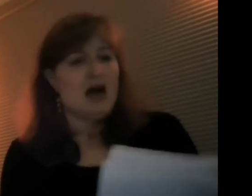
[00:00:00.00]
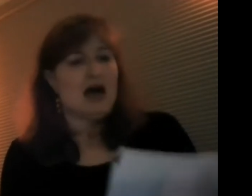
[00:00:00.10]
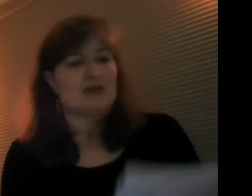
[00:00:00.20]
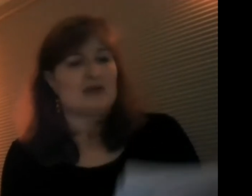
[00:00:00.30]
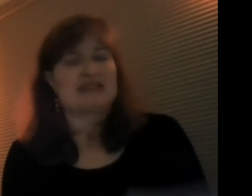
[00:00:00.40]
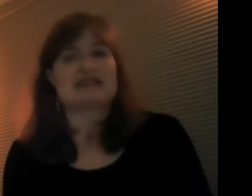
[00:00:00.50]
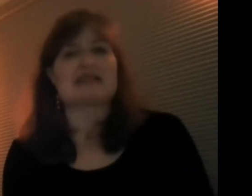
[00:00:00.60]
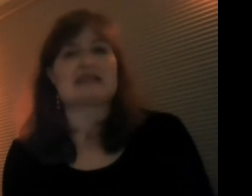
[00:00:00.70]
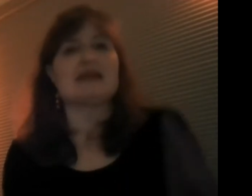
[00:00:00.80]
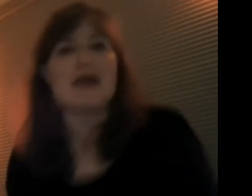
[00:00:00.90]
I was
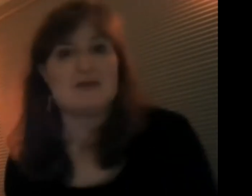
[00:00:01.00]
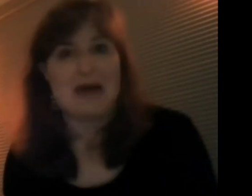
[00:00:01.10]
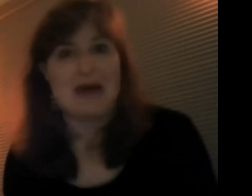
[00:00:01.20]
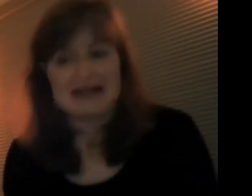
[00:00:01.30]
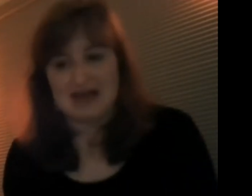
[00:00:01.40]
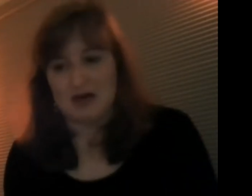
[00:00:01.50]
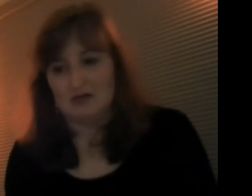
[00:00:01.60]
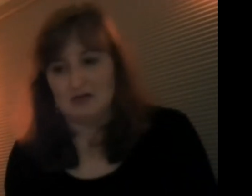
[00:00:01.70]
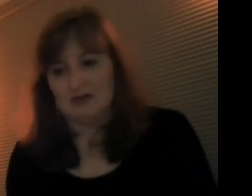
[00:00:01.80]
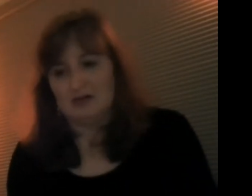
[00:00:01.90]
slammed back
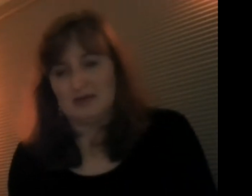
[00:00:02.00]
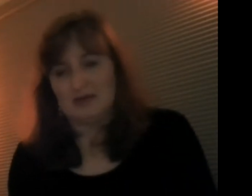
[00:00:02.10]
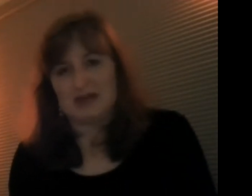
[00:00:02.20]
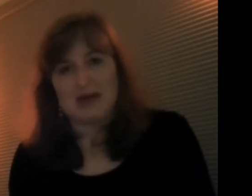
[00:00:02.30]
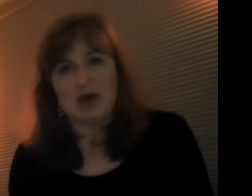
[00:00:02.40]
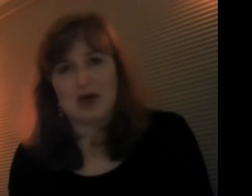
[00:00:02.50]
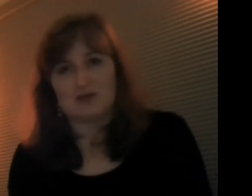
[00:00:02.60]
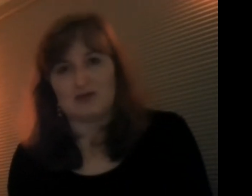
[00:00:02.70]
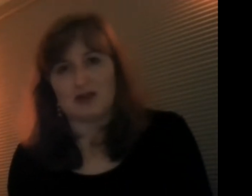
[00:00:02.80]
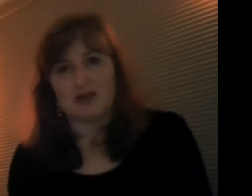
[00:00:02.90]
down by the
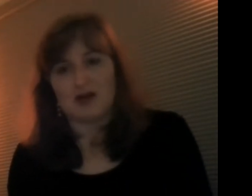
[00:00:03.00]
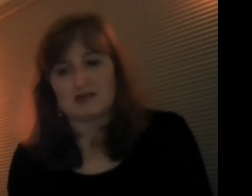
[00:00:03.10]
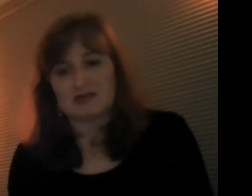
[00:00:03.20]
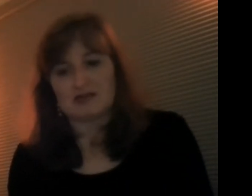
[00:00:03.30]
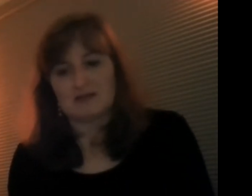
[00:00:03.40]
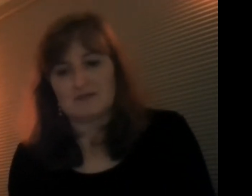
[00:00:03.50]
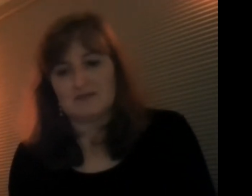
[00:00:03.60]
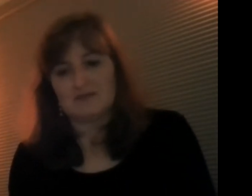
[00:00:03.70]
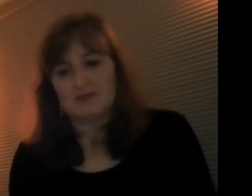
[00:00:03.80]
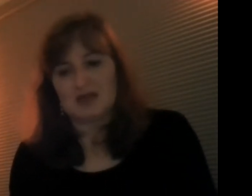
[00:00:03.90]
powerful claws.
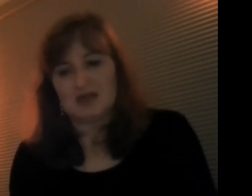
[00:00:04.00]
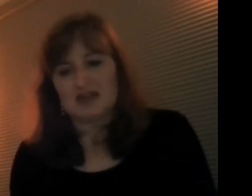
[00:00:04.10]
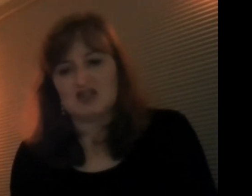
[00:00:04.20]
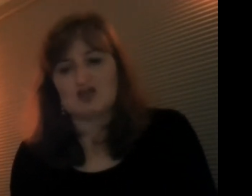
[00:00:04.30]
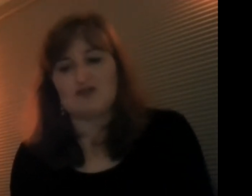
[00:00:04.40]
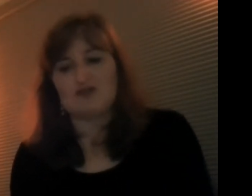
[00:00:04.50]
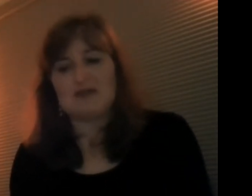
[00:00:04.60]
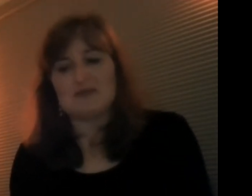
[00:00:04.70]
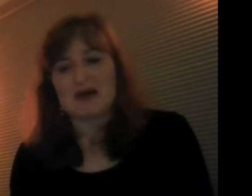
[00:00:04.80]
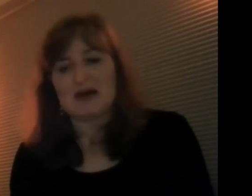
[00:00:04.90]
I
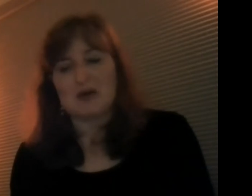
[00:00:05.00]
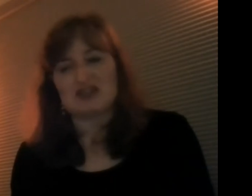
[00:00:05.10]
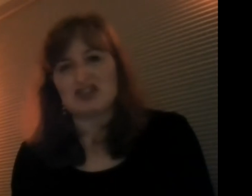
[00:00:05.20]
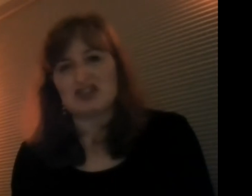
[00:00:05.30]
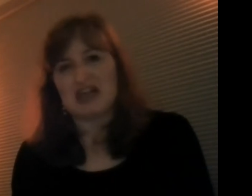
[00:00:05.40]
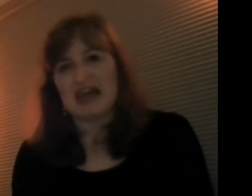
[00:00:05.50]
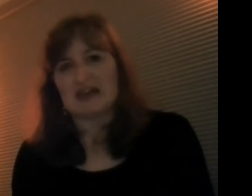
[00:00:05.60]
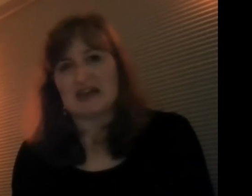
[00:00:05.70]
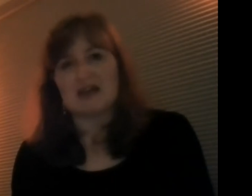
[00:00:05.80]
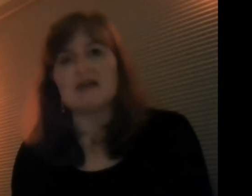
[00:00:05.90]
screamed my question
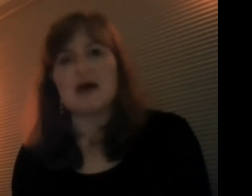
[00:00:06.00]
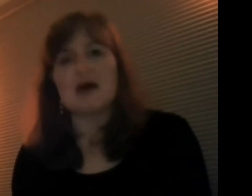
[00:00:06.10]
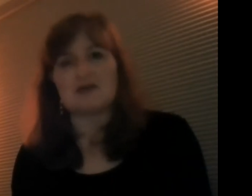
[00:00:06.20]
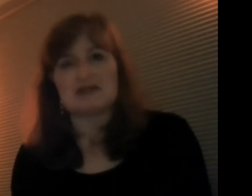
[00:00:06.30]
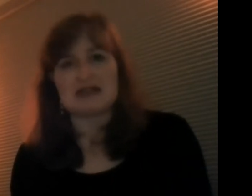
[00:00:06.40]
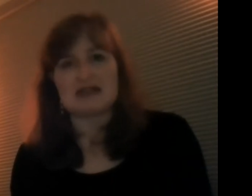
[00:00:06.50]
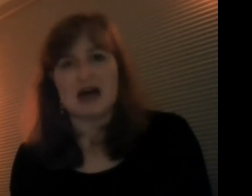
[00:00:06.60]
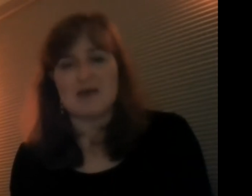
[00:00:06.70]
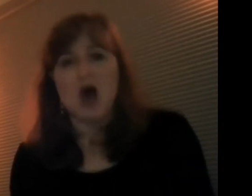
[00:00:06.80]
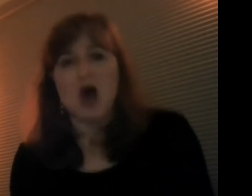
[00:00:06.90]
again, louder this
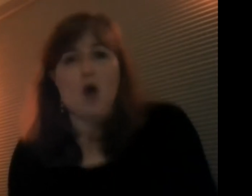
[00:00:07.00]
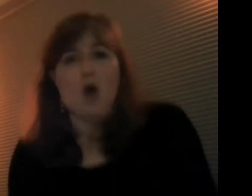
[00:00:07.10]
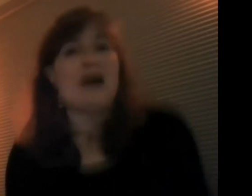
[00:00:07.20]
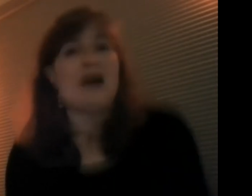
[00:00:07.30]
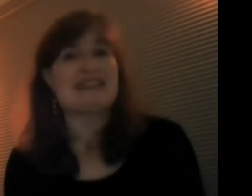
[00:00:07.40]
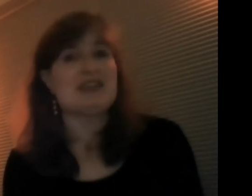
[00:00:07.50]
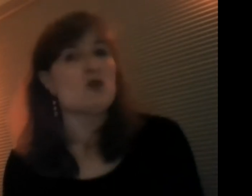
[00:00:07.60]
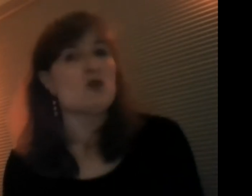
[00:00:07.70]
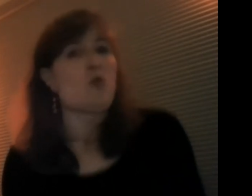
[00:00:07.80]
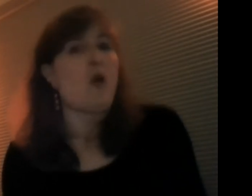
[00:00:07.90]
time. What do
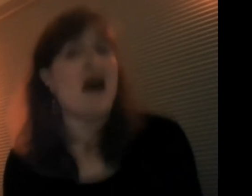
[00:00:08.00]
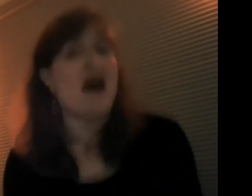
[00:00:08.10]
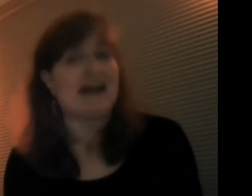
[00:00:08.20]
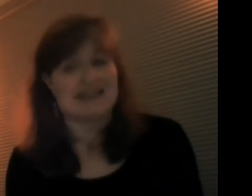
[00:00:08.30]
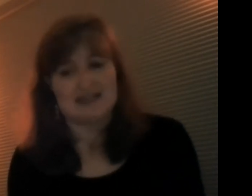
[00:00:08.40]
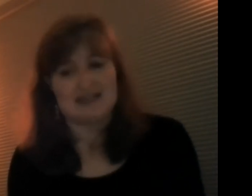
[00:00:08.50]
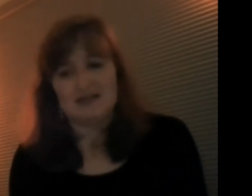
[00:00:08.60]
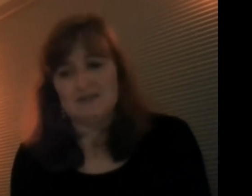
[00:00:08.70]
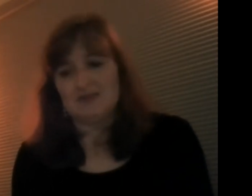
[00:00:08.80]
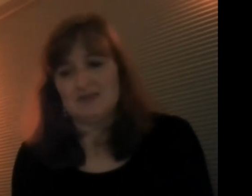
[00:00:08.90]
you want?
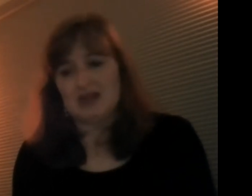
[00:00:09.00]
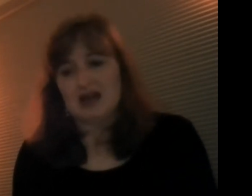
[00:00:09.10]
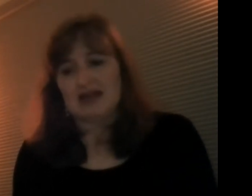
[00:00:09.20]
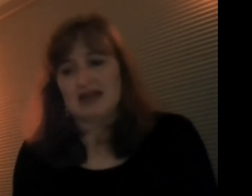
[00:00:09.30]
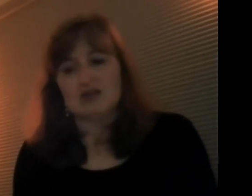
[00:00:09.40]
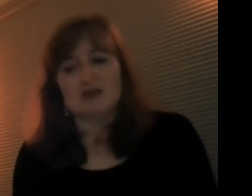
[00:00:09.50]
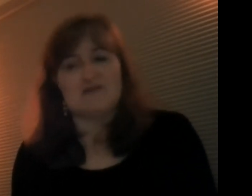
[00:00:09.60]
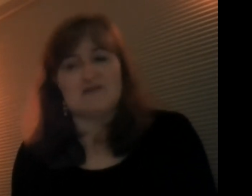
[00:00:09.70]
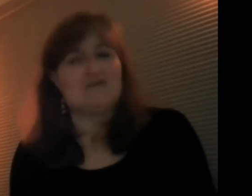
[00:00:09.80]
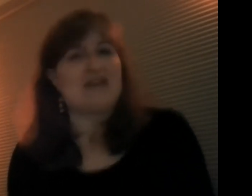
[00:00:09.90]
I nearly
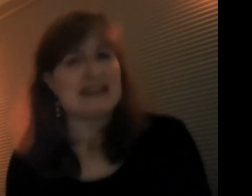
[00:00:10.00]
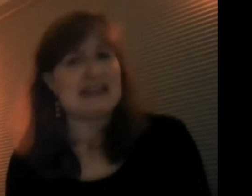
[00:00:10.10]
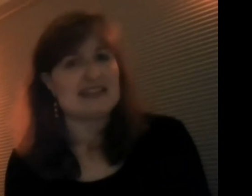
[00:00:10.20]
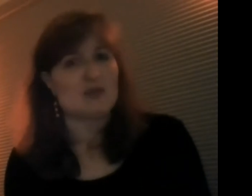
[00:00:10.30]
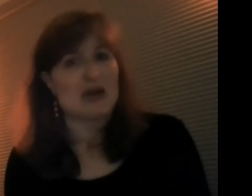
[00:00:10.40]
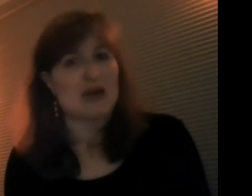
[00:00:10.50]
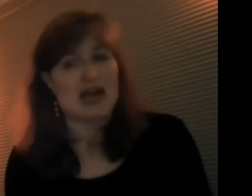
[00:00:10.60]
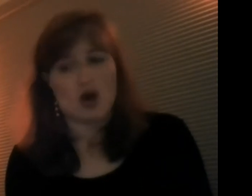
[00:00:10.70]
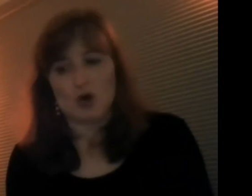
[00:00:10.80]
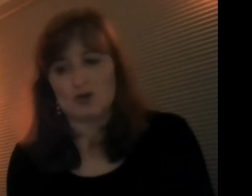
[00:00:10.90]
fainted when
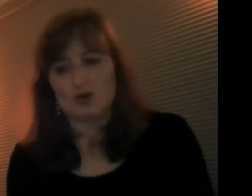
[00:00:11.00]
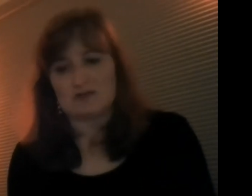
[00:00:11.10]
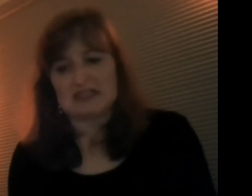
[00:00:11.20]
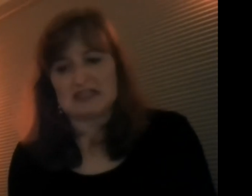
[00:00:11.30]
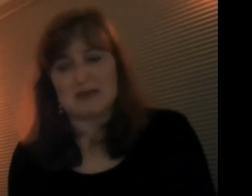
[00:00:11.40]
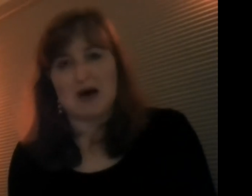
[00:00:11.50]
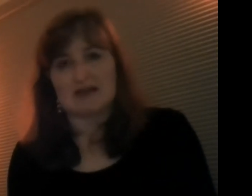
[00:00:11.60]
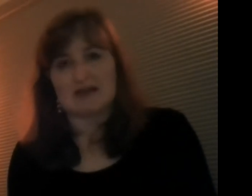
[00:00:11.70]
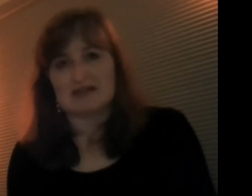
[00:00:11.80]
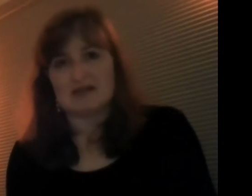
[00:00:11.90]
I heard the
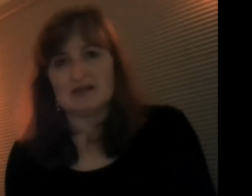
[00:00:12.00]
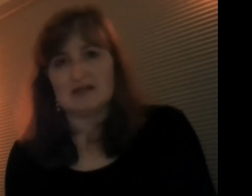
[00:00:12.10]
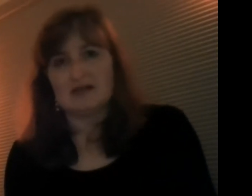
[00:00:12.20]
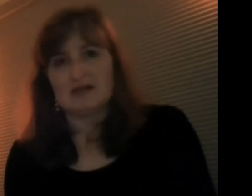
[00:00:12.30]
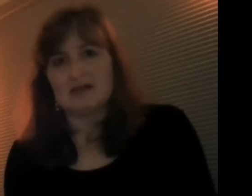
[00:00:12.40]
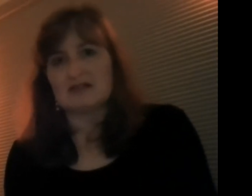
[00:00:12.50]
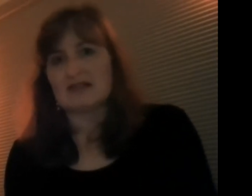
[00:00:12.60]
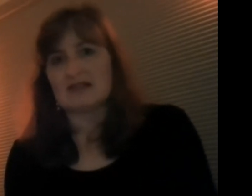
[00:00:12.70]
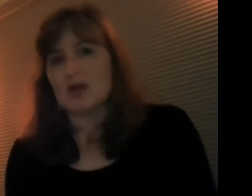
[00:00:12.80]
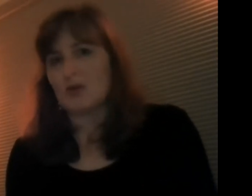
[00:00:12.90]
response,
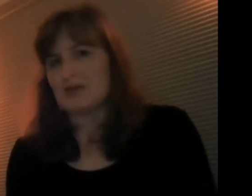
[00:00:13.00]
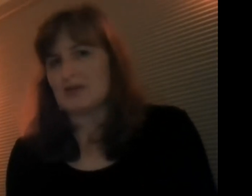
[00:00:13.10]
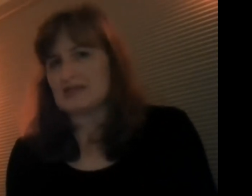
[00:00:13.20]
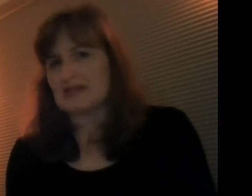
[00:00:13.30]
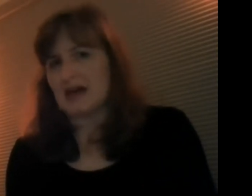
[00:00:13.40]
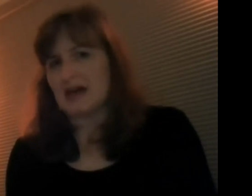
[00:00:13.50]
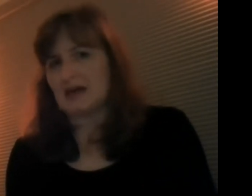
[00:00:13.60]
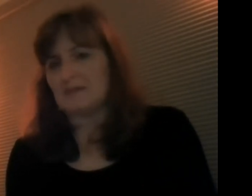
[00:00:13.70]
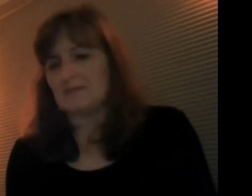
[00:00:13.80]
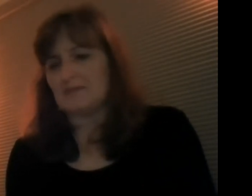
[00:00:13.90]
slower this
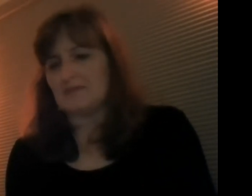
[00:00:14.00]
time.